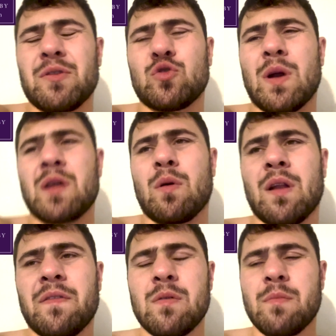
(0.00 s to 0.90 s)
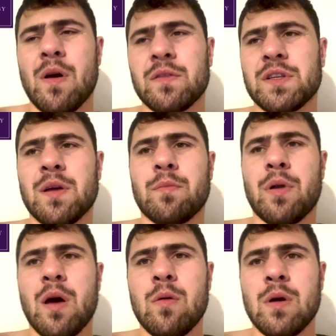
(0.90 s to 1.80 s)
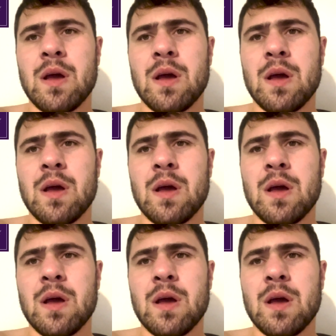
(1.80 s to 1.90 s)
21. I think we both turned pro.